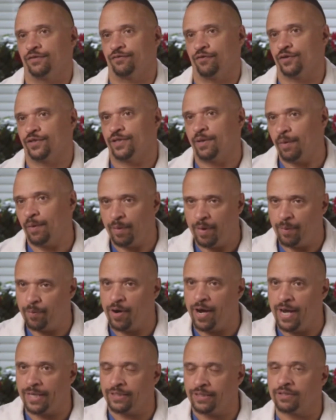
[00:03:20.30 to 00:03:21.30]
First time in my
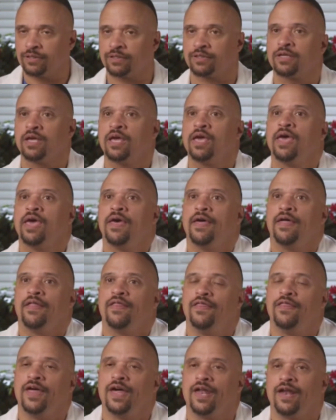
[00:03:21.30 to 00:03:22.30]
practice
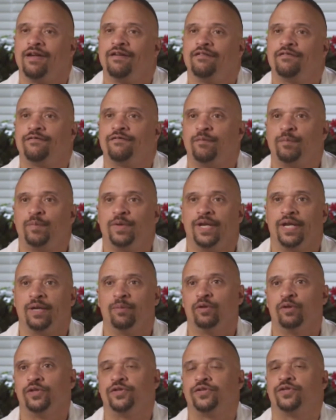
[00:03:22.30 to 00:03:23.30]
that I've been
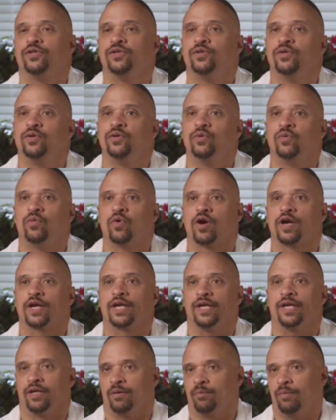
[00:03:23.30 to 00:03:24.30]
able to work
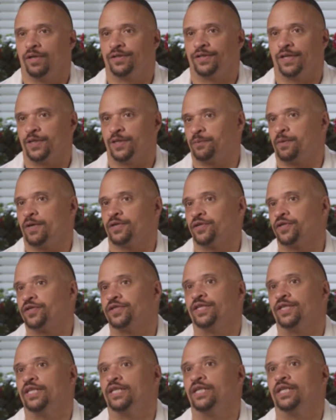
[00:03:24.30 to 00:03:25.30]
in a
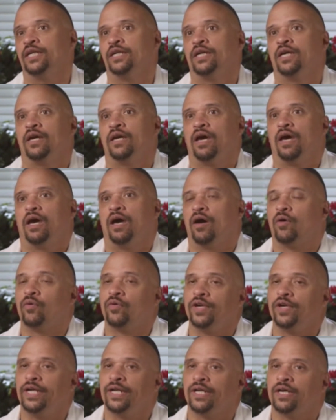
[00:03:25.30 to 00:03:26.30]
multi-specialty
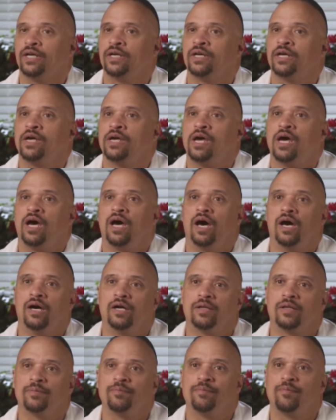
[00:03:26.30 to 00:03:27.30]
arena.
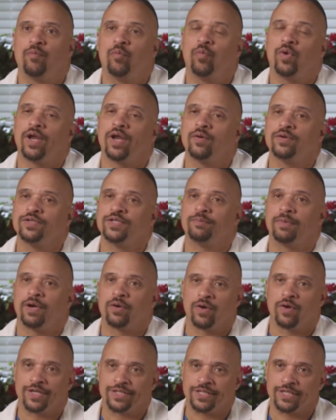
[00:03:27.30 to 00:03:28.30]
When I was in my
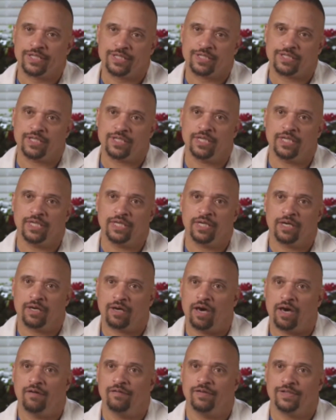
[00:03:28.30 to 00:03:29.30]
residency,
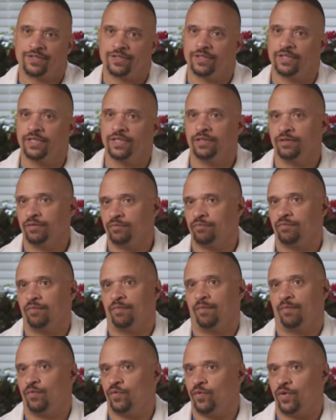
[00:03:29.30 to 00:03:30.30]
obviously
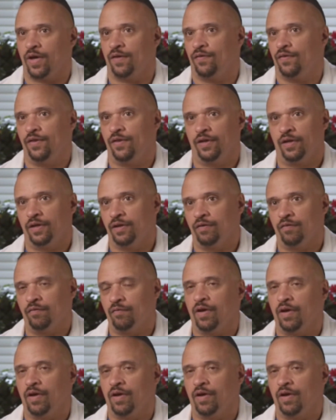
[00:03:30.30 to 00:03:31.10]
you had the